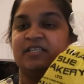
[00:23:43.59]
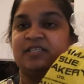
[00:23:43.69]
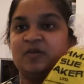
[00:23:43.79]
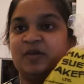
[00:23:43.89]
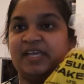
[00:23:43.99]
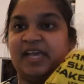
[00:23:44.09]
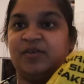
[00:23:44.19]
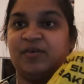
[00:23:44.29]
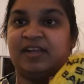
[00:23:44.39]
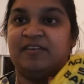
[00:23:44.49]
So here
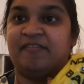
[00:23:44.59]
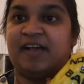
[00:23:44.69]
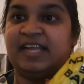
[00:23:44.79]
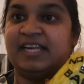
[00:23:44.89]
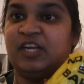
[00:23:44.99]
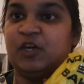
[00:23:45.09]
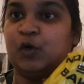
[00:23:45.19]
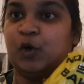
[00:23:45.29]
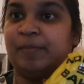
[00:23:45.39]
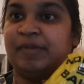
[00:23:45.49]
you can find it,
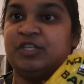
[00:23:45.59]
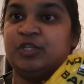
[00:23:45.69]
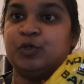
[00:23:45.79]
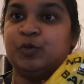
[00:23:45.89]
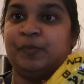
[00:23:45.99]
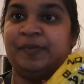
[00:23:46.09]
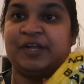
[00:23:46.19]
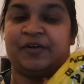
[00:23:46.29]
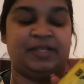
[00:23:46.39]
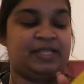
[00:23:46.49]
Norman Sue
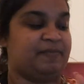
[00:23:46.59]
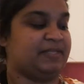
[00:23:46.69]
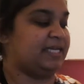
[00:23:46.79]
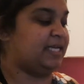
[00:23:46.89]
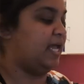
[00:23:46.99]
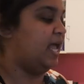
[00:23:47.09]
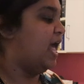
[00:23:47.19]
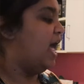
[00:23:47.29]
Bakery Limited,